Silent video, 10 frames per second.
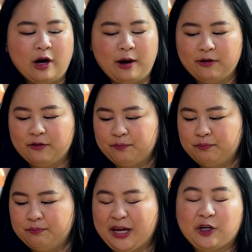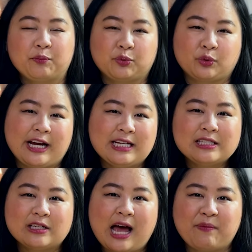a better
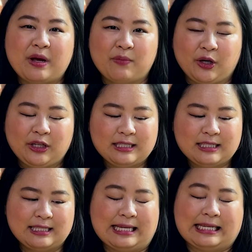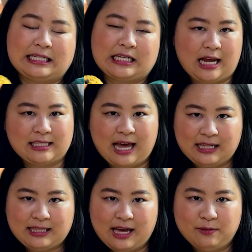price at my markets, I decided not to
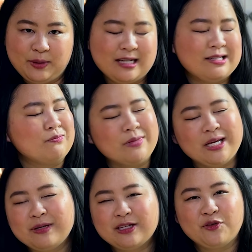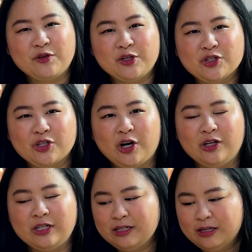add the headband. Maybe in the future
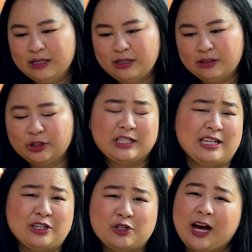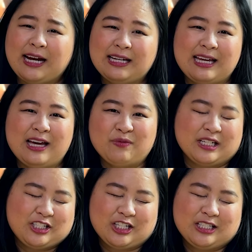I'll look into trying again, but
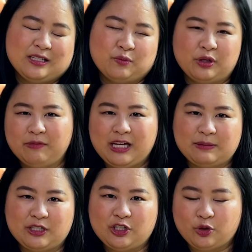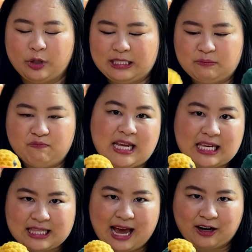it just didn't bring me as much joy as
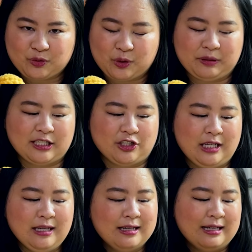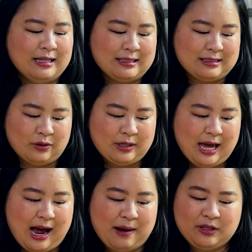making the actual plushie. So
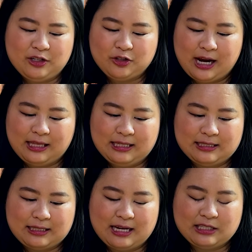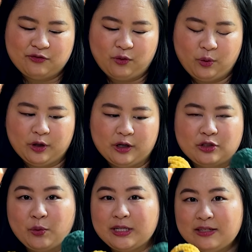yeah, I'm gonna try these guys for
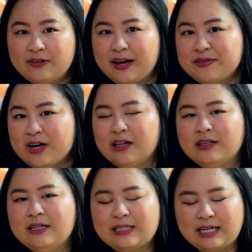$25,